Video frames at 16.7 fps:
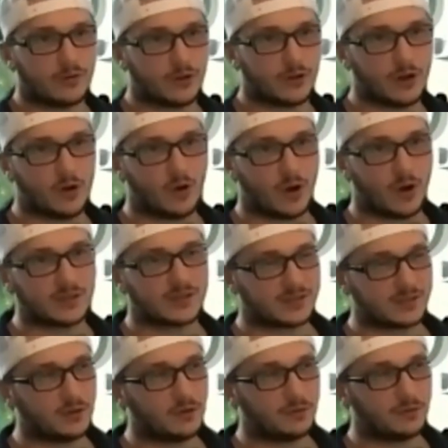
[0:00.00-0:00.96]
You know, I
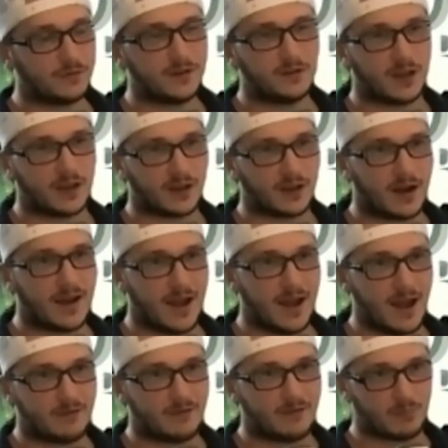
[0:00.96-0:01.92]
still feel like I
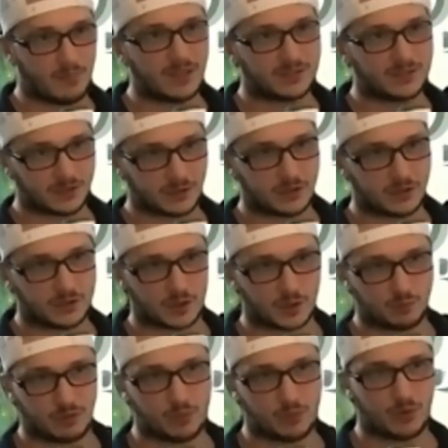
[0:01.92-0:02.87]
have a message to
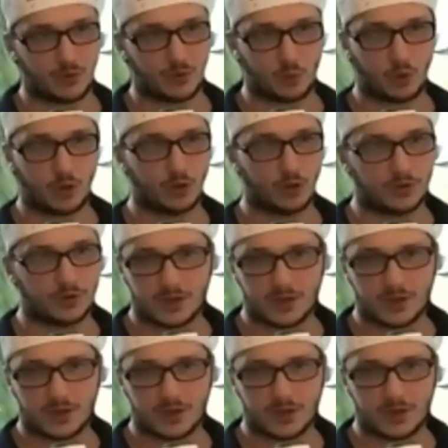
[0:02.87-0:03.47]
spread with the world.